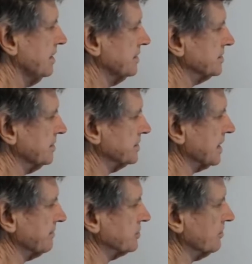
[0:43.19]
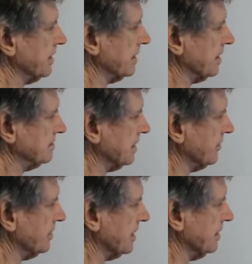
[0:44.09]
So this comes to about
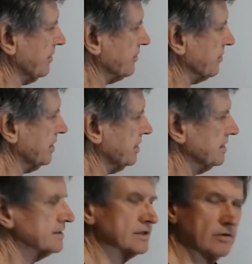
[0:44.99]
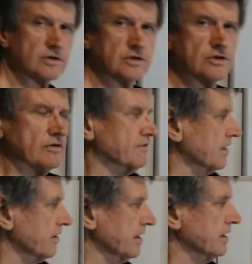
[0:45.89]
183. So I wasn't too
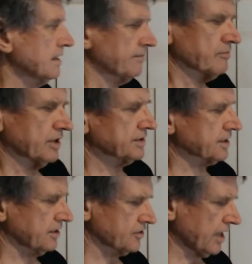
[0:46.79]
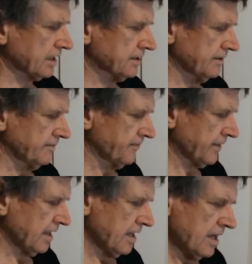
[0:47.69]
far out, but it's contracted.
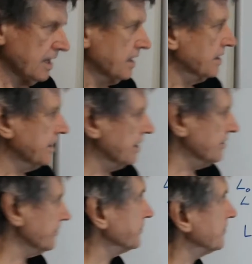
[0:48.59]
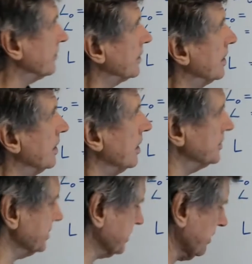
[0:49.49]
Now, I'll
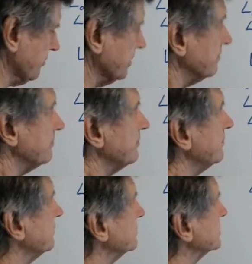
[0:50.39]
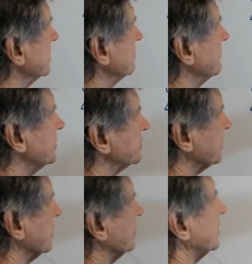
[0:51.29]
just get rid of some of this. We
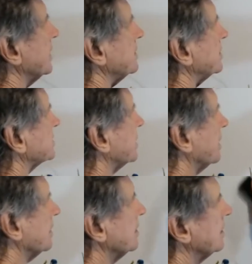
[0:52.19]
don't need this now.